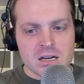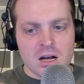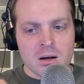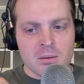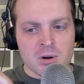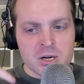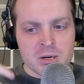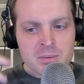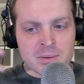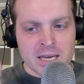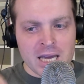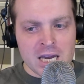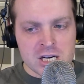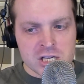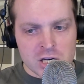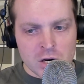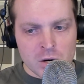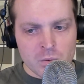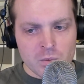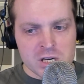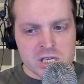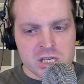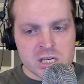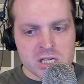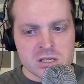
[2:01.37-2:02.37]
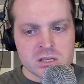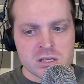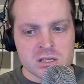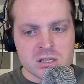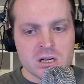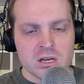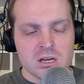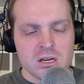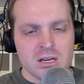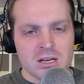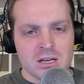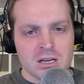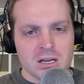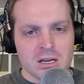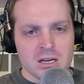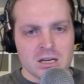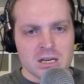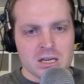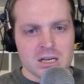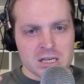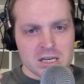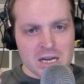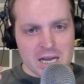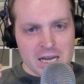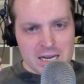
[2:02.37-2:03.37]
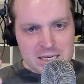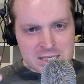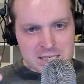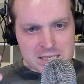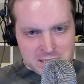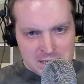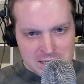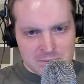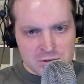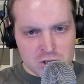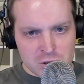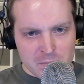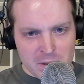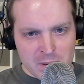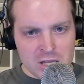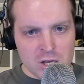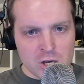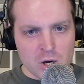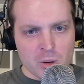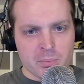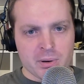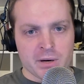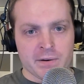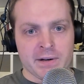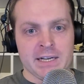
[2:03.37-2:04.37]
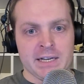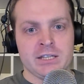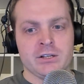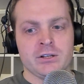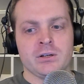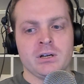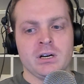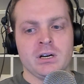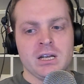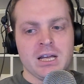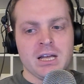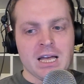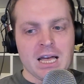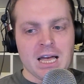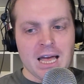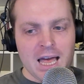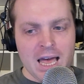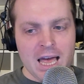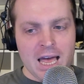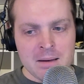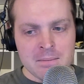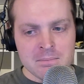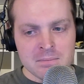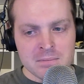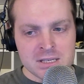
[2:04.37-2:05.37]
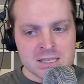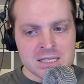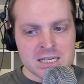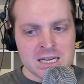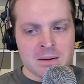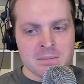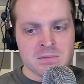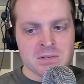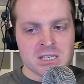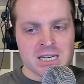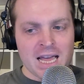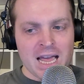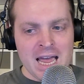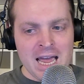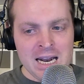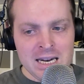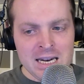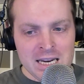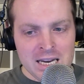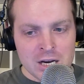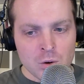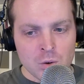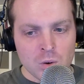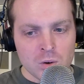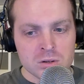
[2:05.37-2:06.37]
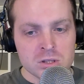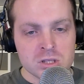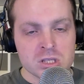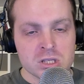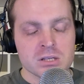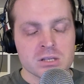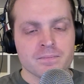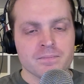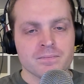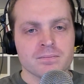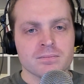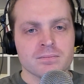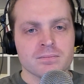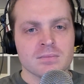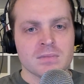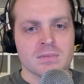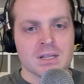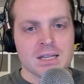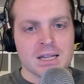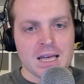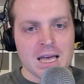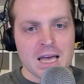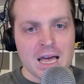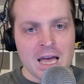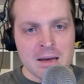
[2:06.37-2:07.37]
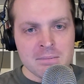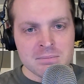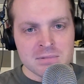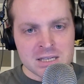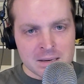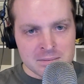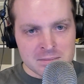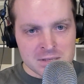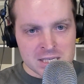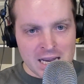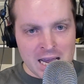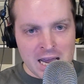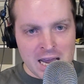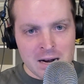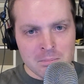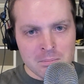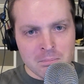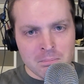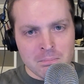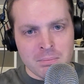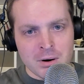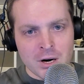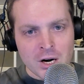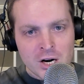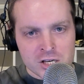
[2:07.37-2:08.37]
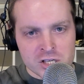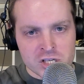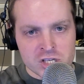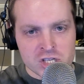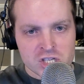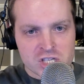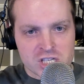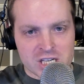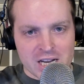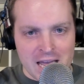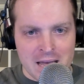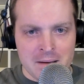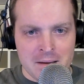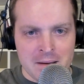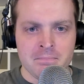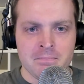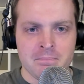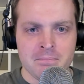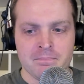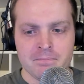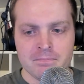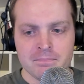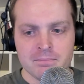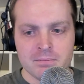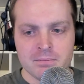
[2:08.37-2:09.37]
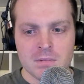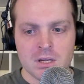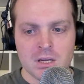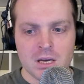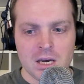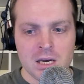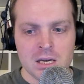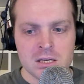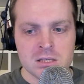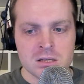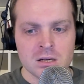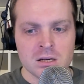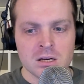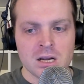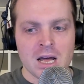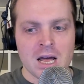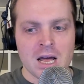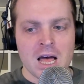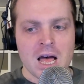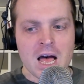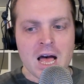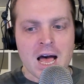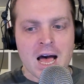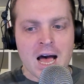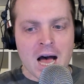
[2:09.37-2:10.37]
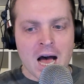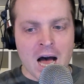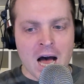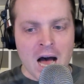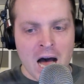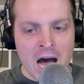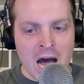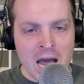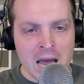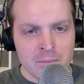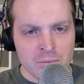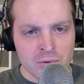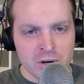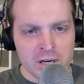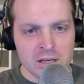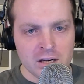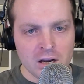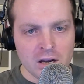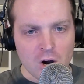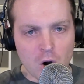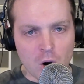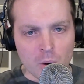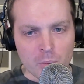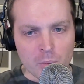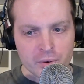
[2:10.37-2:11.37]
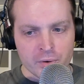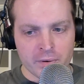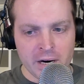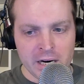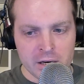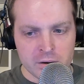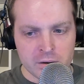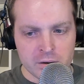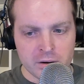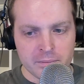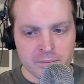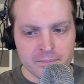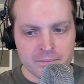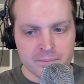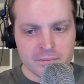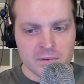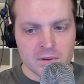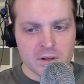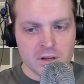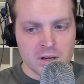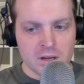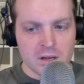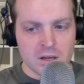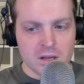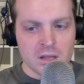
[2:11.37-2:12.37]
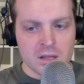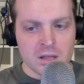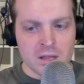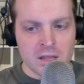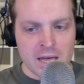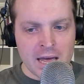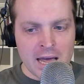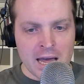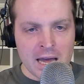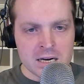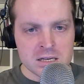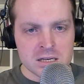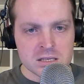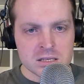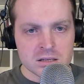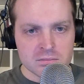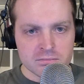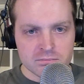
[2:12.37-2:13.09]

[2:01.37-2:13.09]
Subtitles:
a multiplication which seems to be the operator m times n equals m times n plus m. It's a hybrid operator that